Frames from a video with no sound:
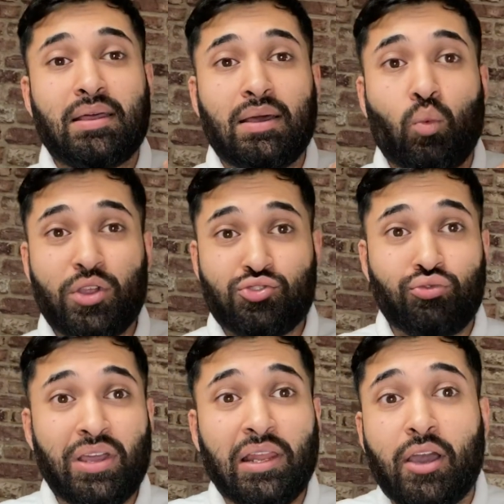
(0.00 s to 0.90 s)
which
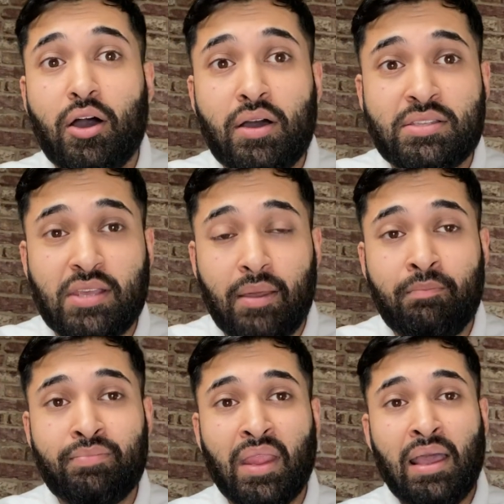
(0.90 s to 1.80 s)
really hurt him,
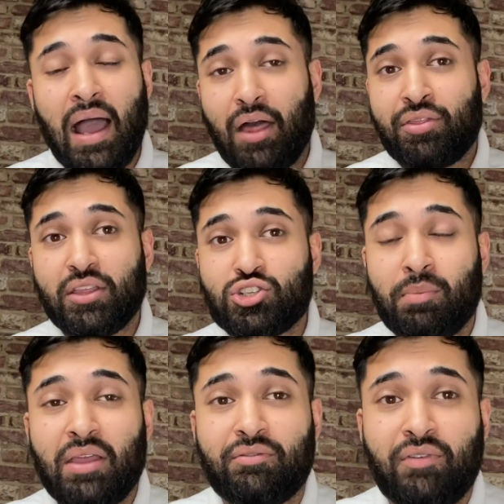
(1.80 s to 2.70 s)
I think
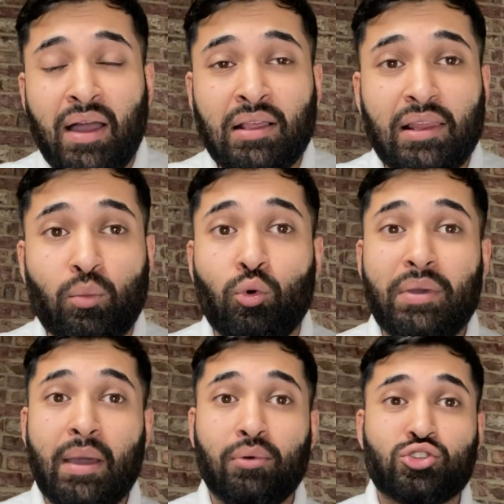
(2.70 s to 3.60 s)
Jermaine Franklin will
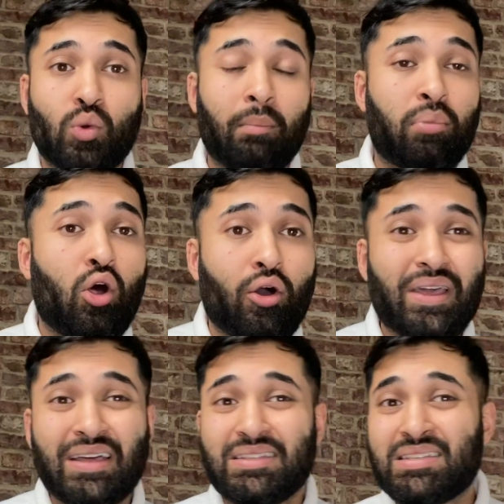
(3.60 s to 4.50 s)
be able to employ
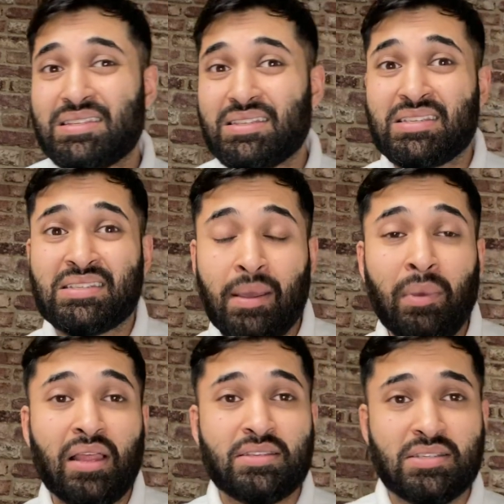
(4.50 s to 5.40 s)
a
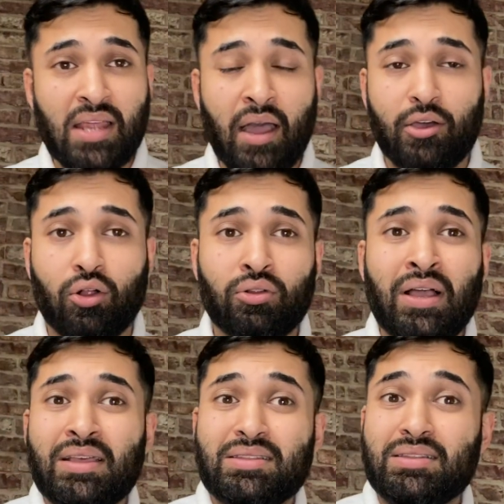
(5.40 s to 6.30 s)
similar style
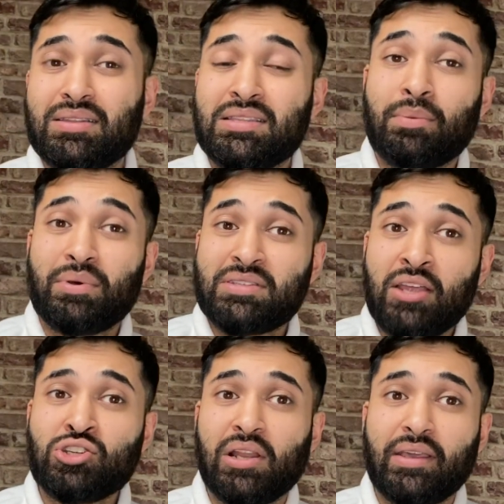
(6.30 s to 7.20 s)
to
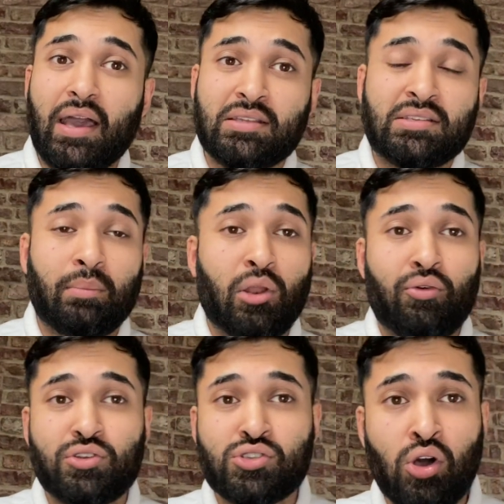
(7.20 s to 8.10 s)
potentially get a similar
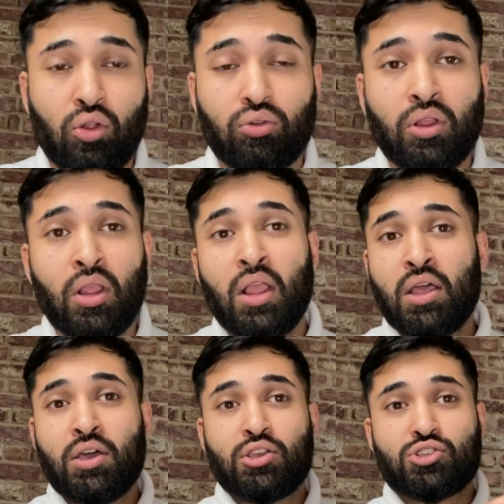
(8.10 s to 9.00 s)
result.
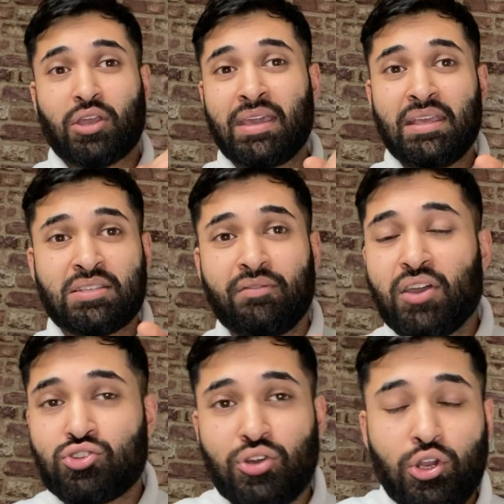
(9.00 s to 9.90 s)
So key to
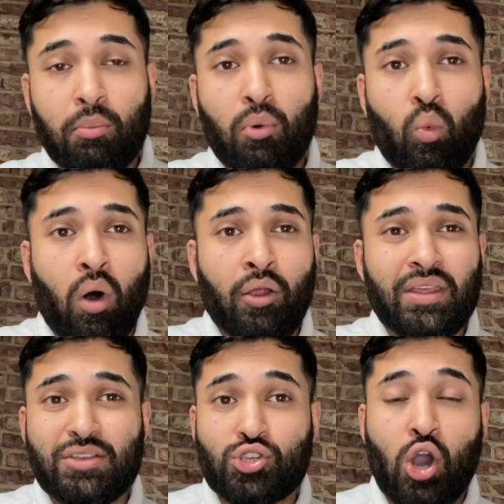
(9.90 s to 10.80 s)
victory number 1
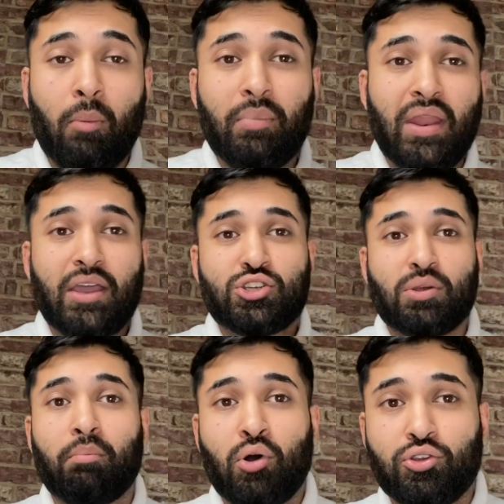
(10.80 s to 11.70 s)
is
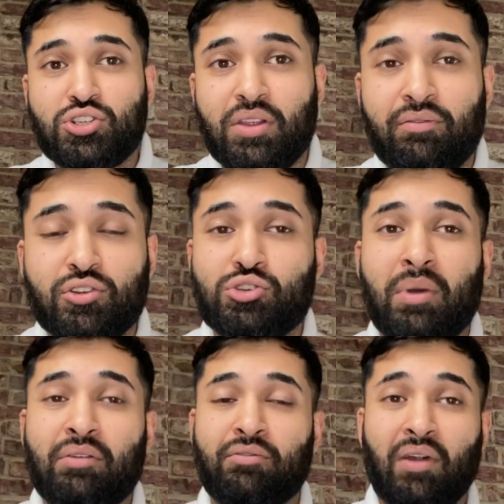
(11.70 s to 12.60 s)
combination punching for
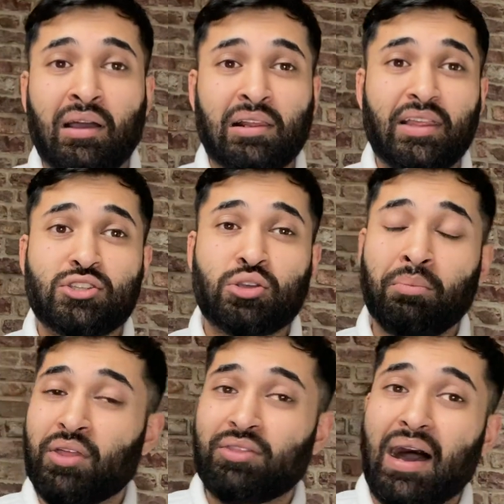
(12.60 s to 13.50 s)
Jermaine Franklin,
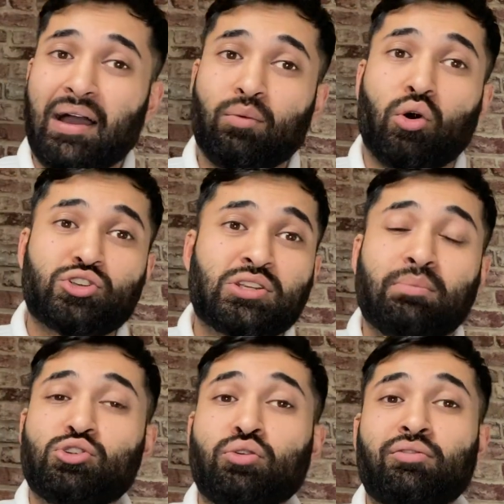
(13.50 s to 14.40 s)
something that I watched him do